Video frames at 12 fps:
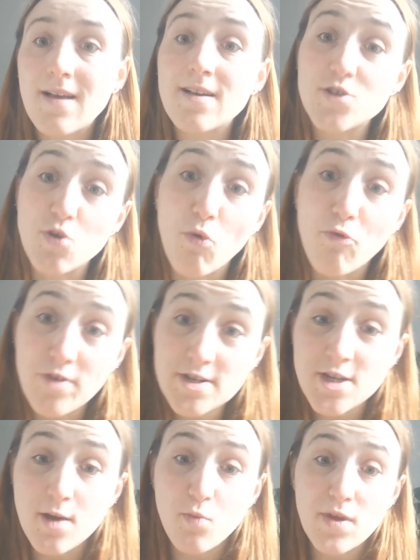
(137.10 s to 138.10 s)
So first
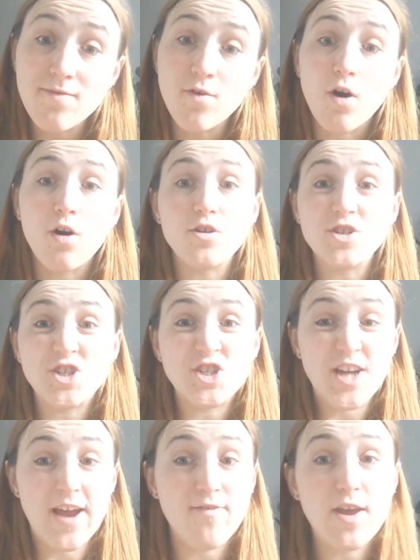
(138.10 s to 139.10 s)
up we've got
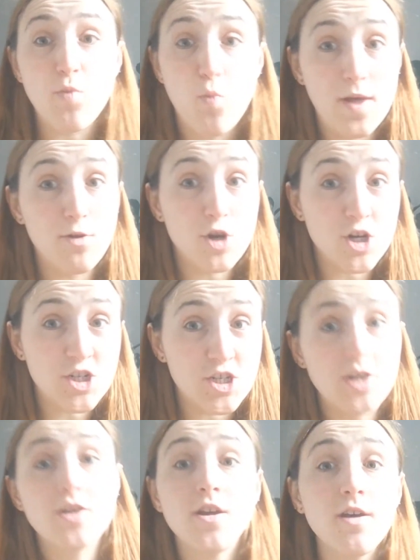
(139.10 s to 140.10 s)
Jerry Wilkerson,